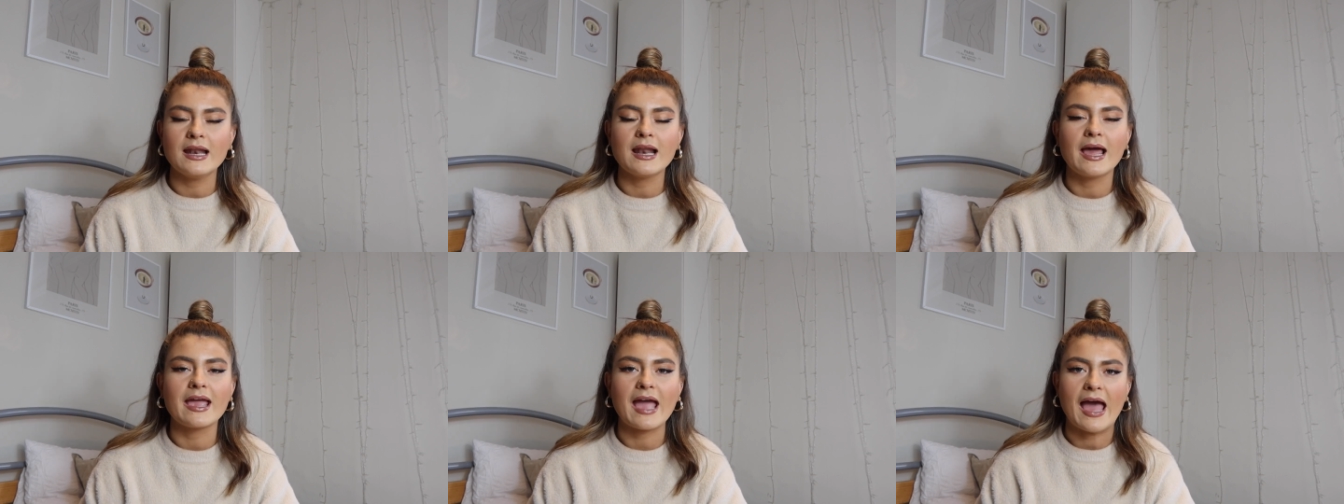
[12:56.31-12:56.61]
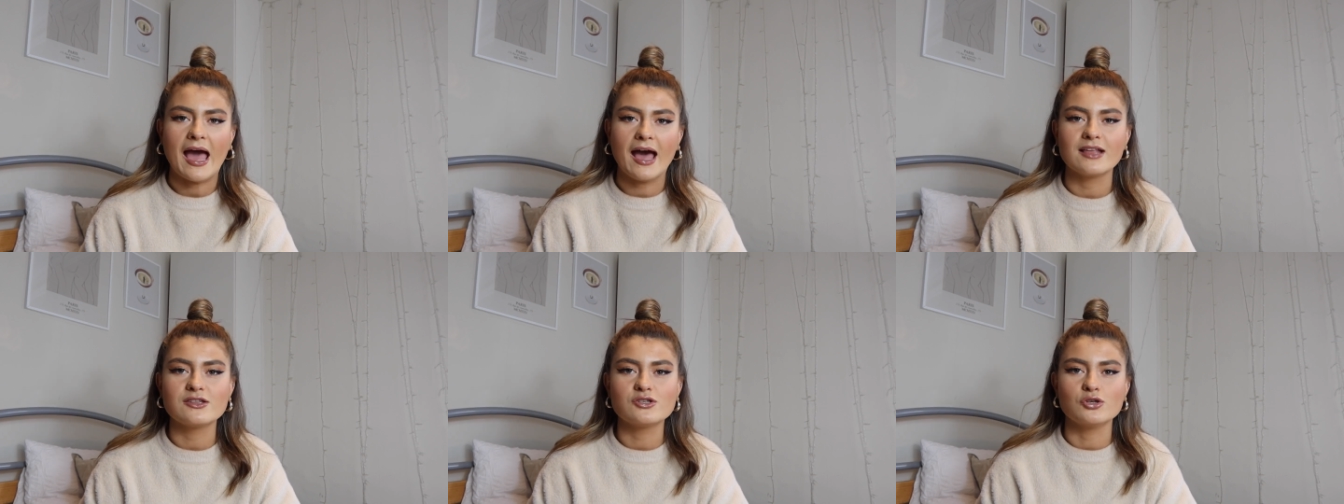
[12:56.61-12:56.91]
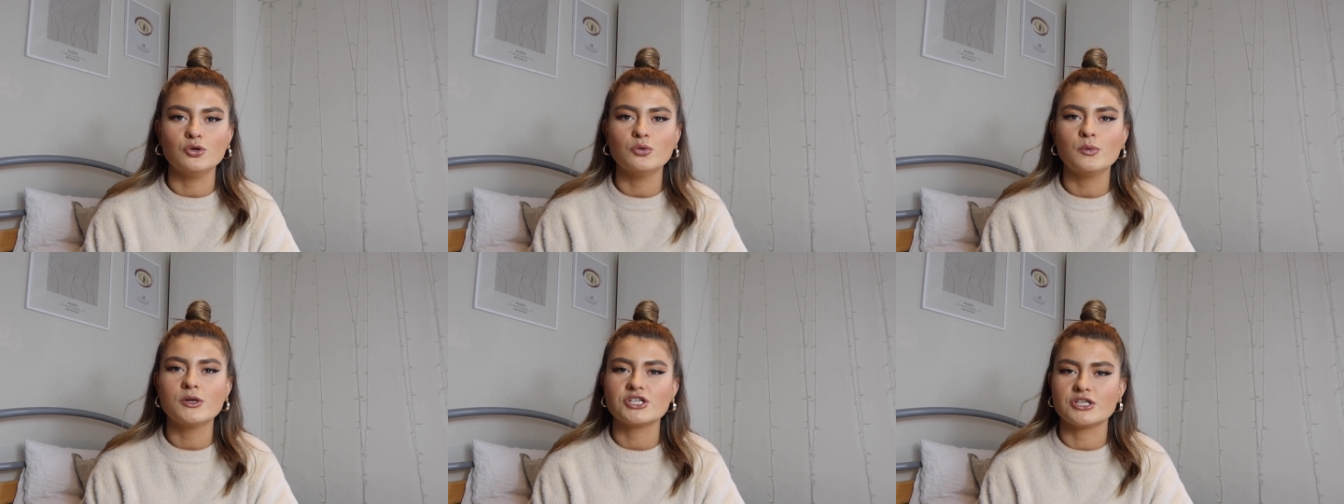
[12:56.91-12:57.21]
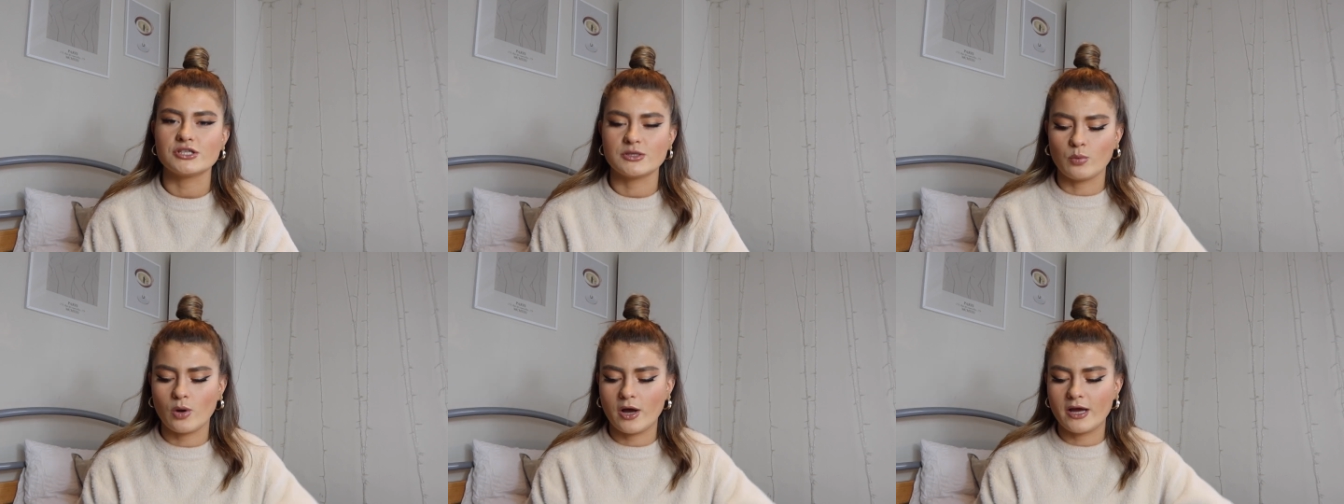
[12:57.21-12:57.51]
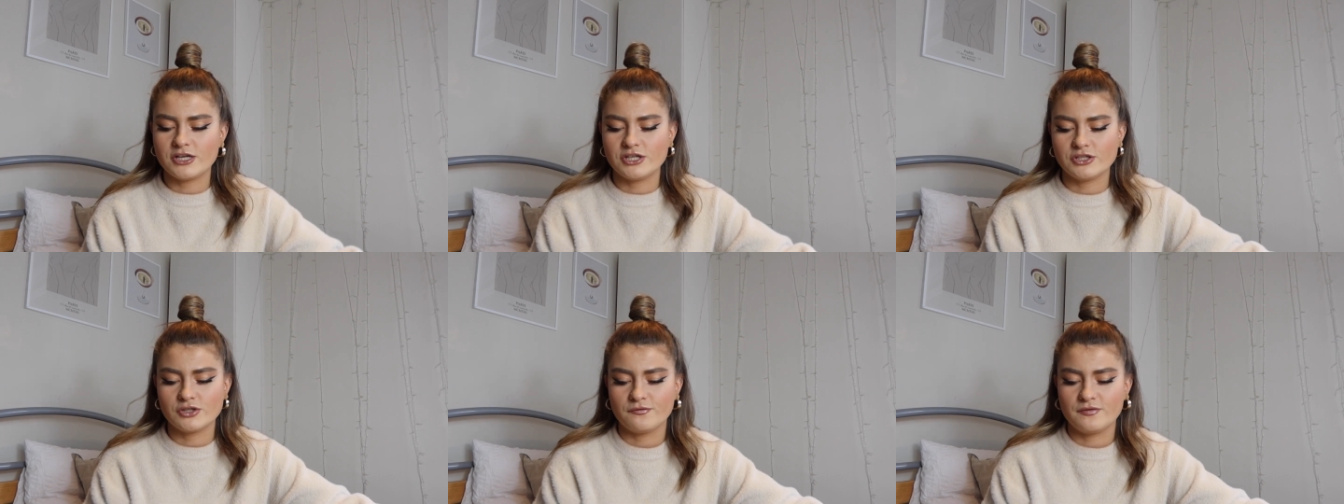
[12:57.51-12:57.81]
like at all, which is
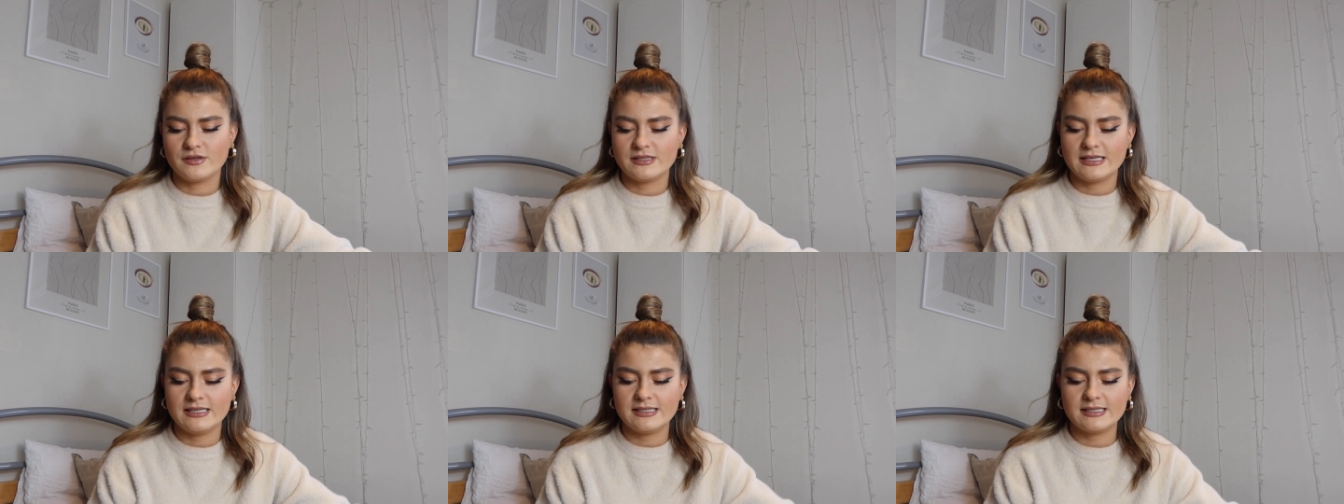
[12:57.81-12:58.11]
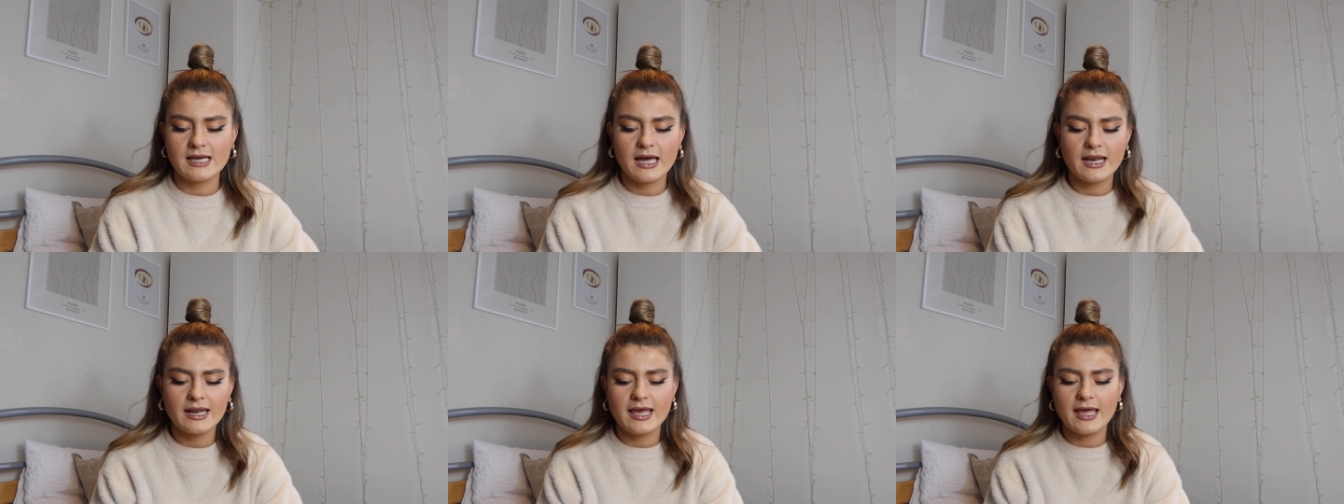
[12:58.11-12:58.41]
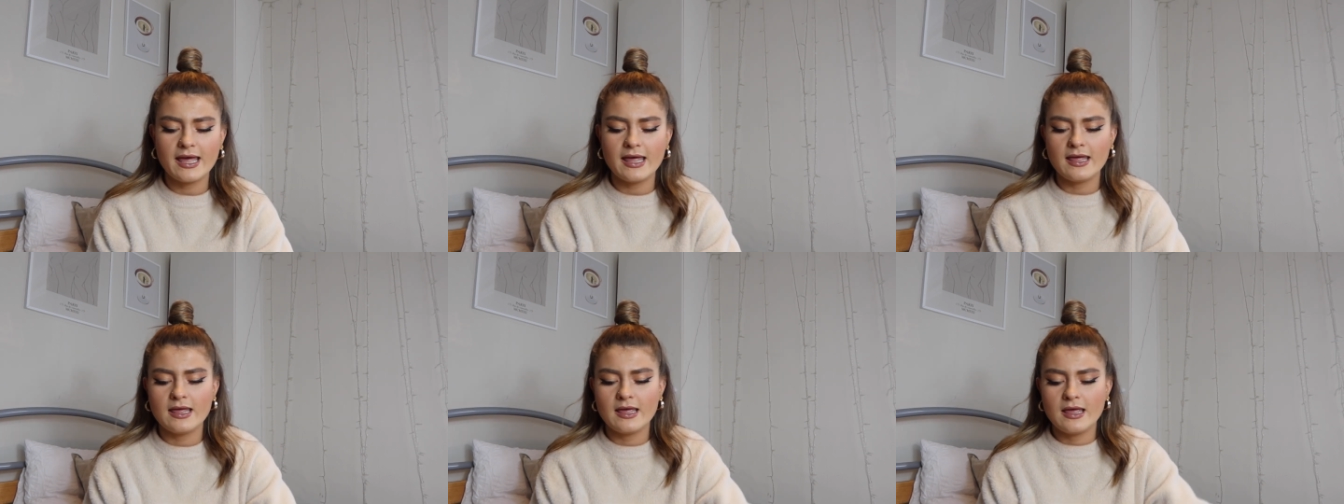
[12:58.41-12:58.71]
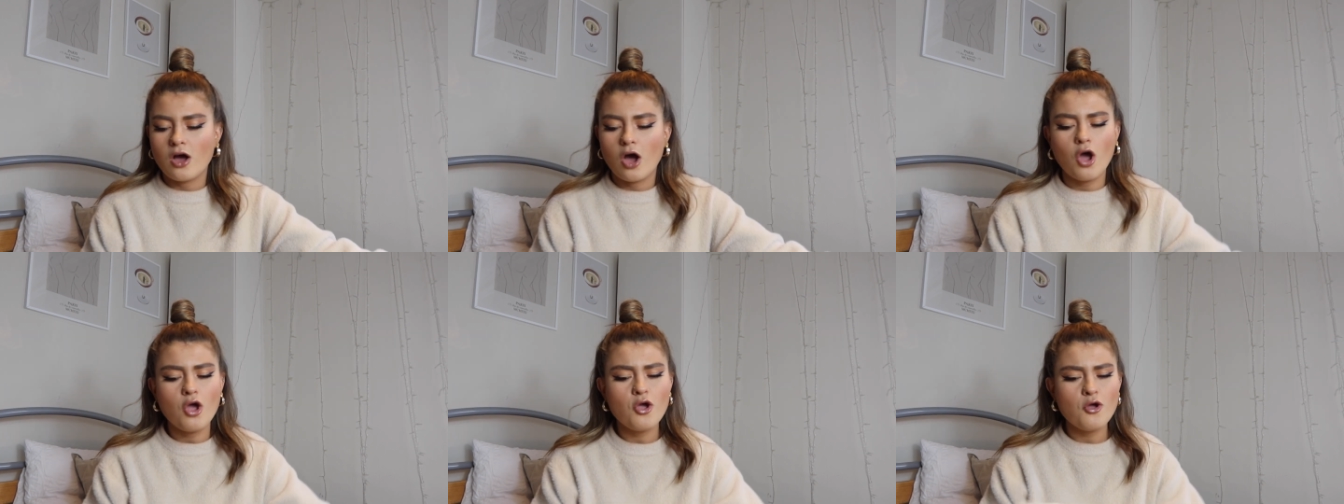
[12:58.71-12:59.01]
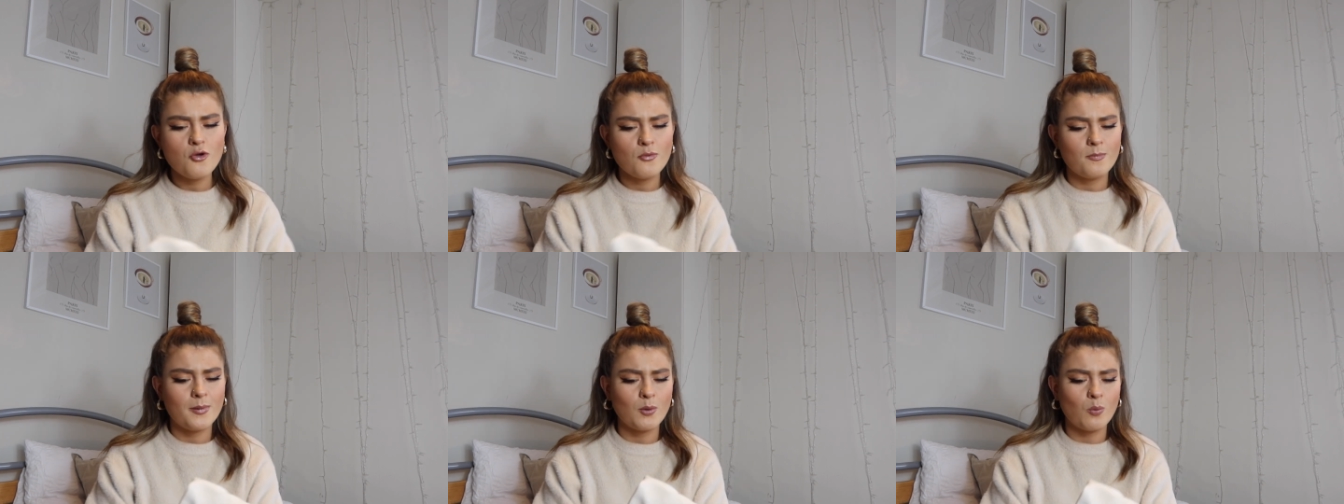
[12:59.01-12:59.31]
why she's obviously done it.
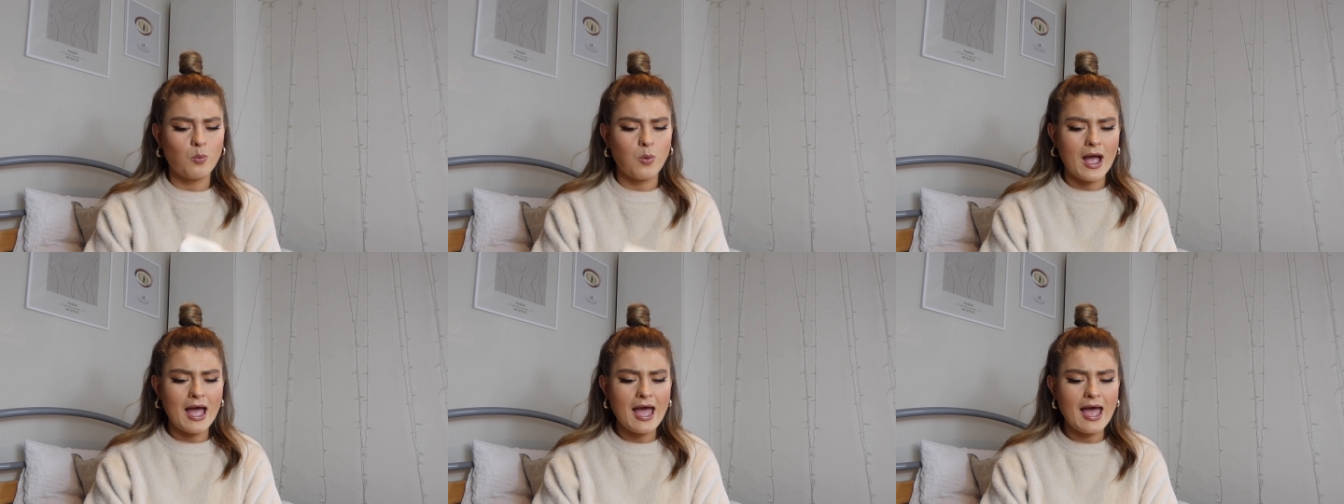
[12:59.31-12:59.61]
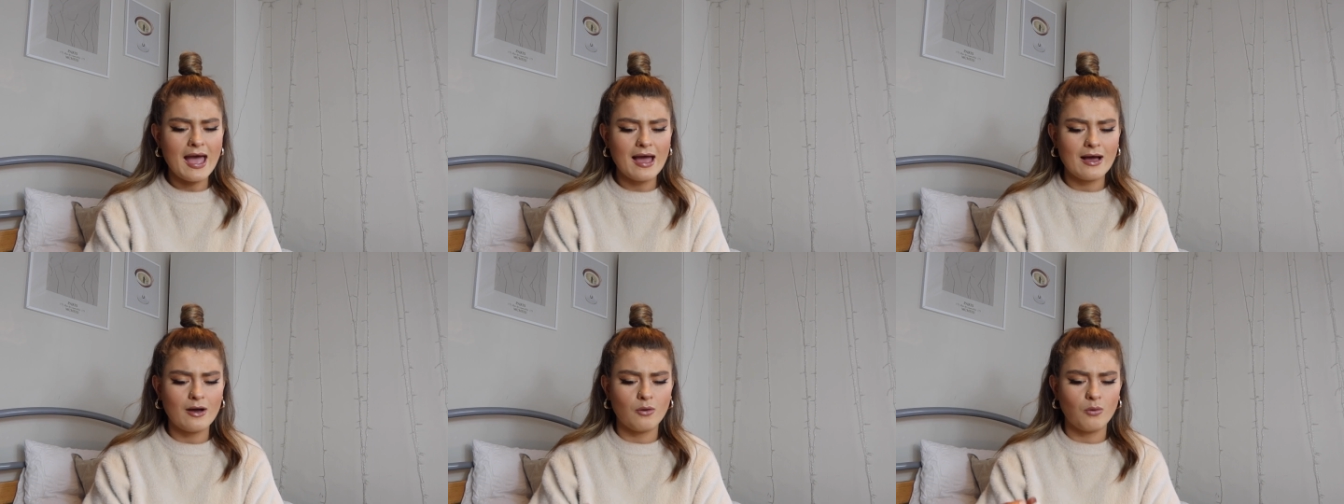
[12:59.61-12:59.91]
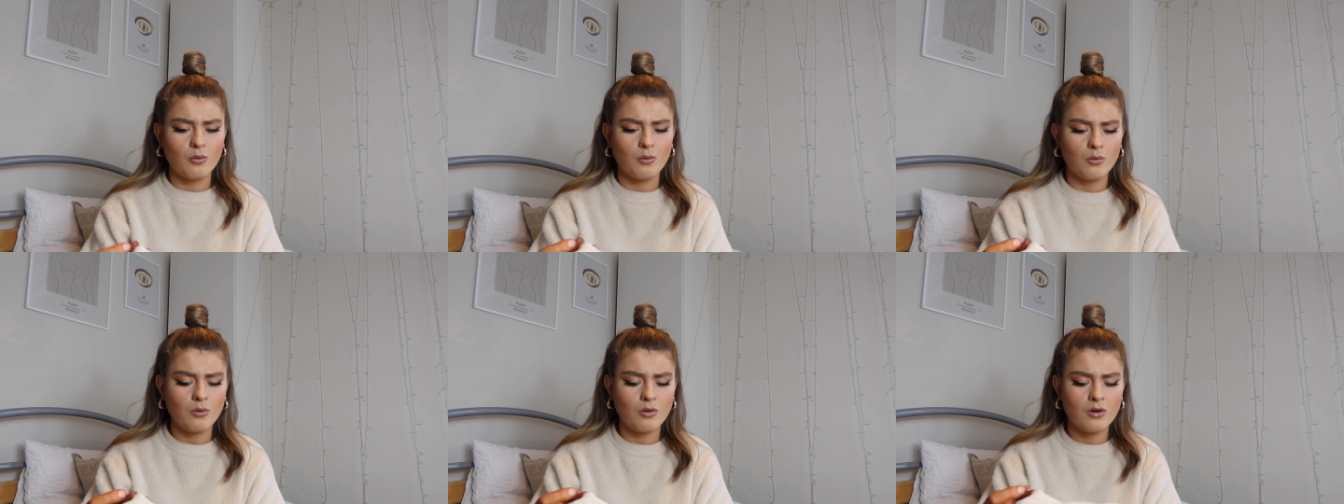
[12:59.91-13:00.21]
Oh, but wow.